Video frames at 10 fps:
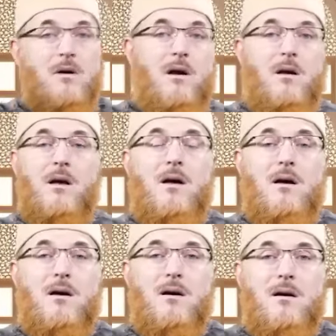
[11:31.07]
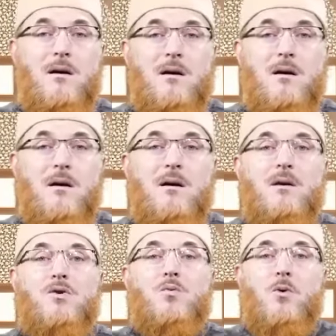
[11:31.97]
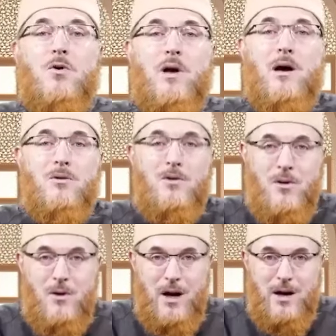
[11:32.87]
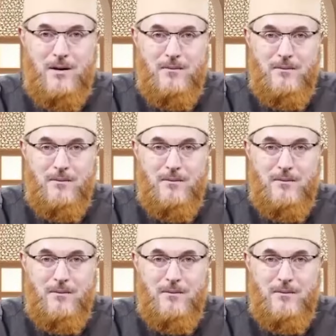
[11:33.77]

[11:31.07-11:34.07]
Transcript: Allah spoke out the Quran.